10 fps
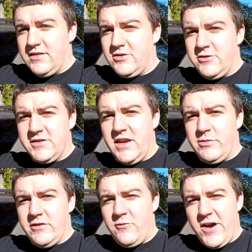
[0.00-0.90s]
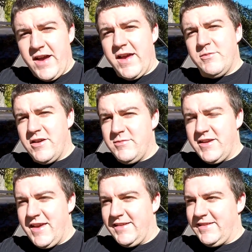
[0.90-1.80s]
Example of why I am not a
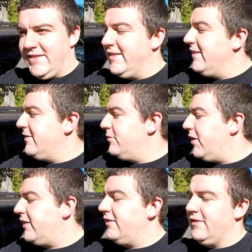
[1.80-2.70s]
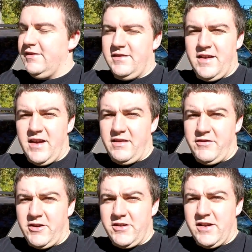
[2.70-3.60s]
mechanic, but I
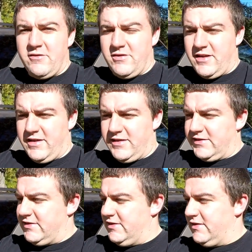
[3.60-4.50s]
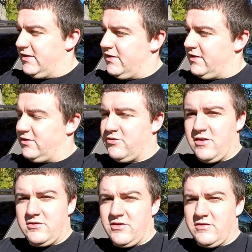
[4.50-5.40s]
figured it out and the
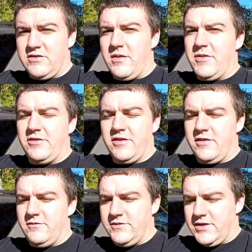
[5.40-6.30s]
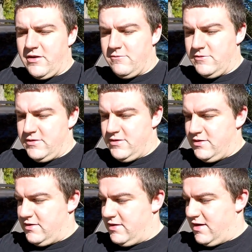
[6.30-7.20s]
truck drives a lot better now. So
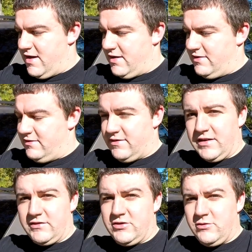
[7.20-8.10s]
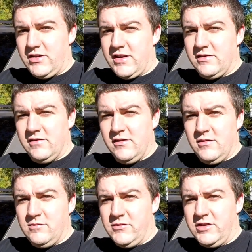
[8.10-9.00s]
thanks for tuning in.
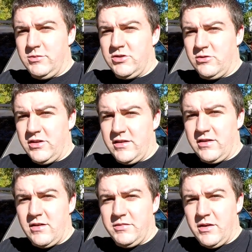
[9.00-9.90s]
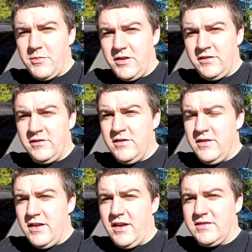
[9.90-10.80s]
Please be sure to hit the thumbs up button
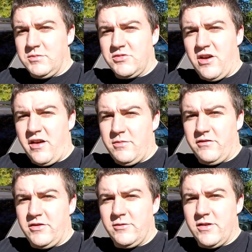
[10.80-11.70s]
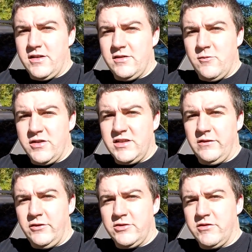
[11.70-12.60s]
and subscribe if you want to see
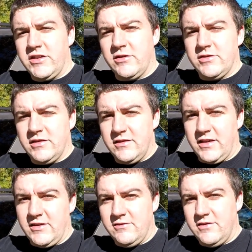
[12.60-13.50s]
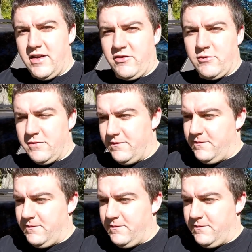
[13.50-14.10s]
future videos. Thank you. Have a good one.